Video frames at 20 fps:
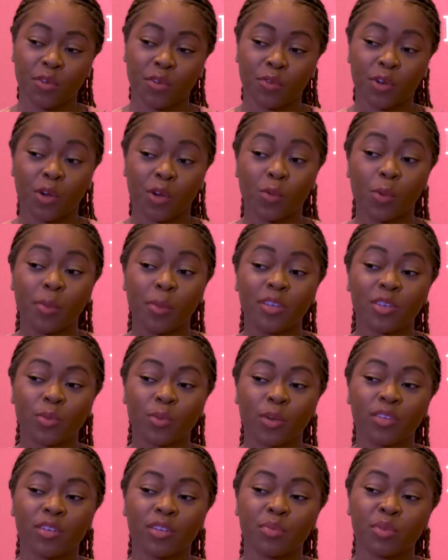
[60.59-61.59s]
for a woman to
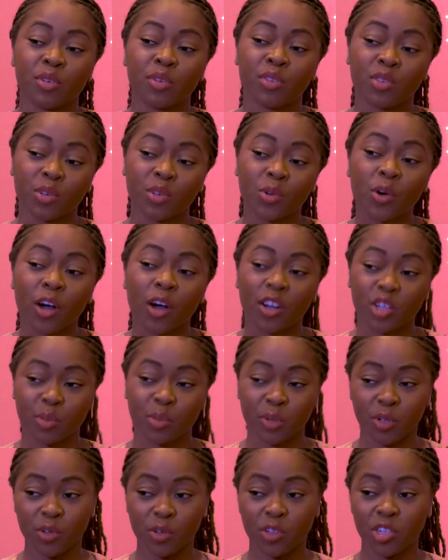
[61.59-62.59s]
want to pursue
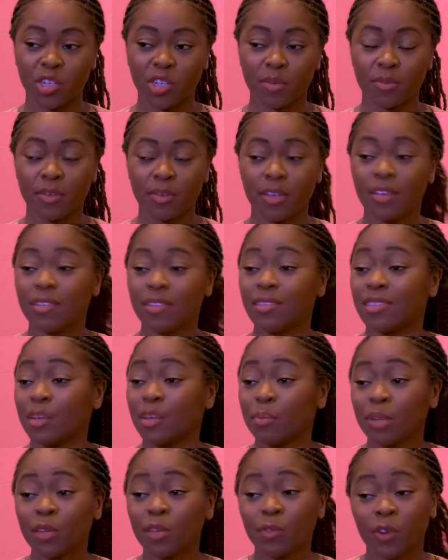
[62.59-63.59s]
entrepreneurship
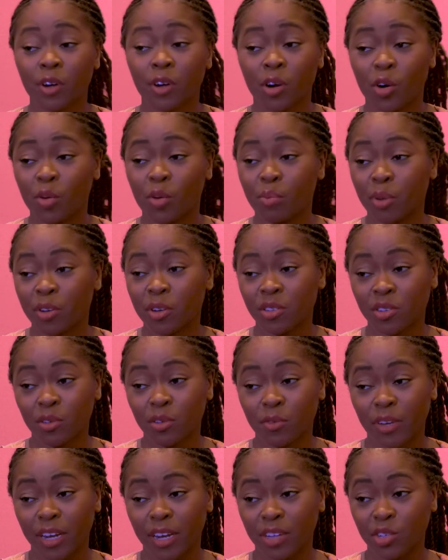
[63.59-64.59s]
simply for her own personal
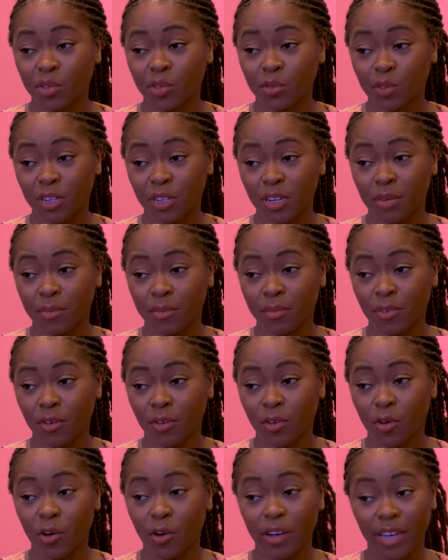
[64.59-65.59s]
financial freedom
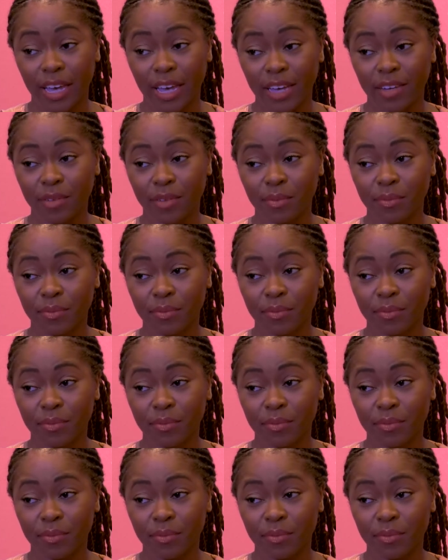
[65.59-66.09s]
or gain.